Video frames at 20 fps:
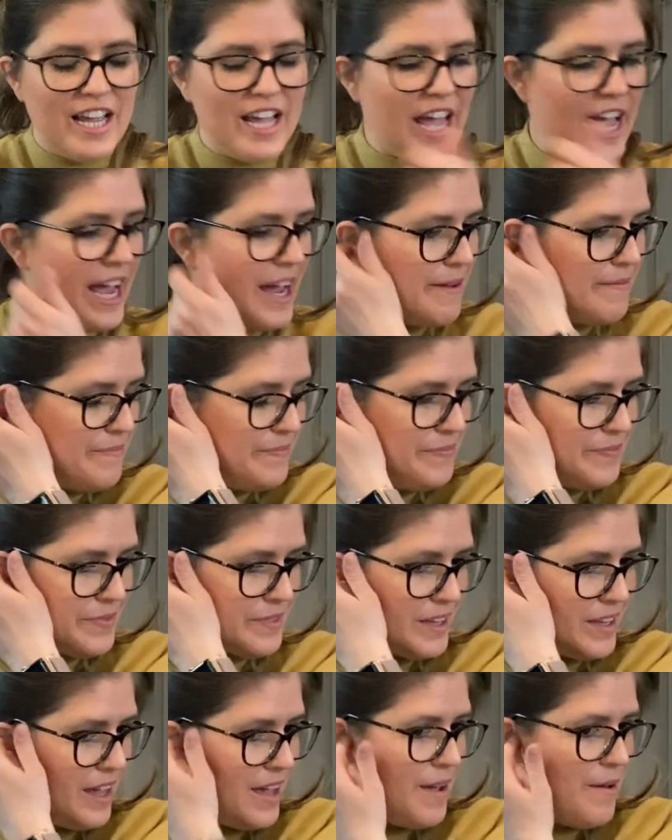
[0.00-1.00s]

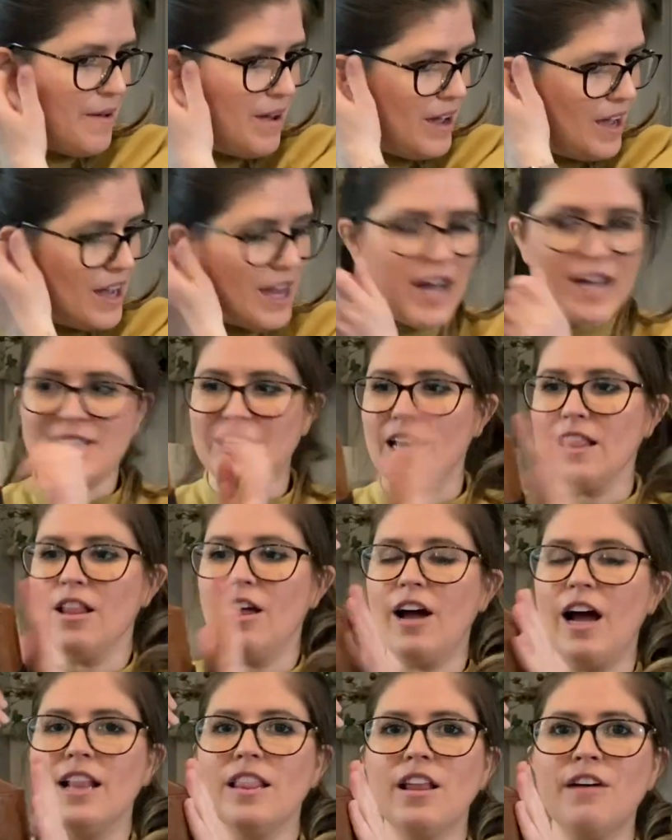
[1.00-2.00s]
because I
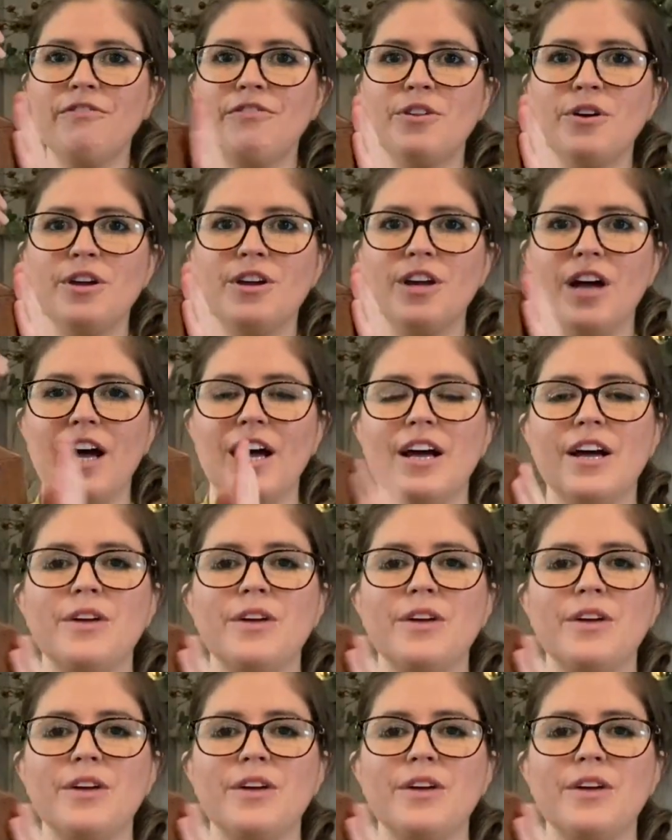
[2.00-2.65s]
love the,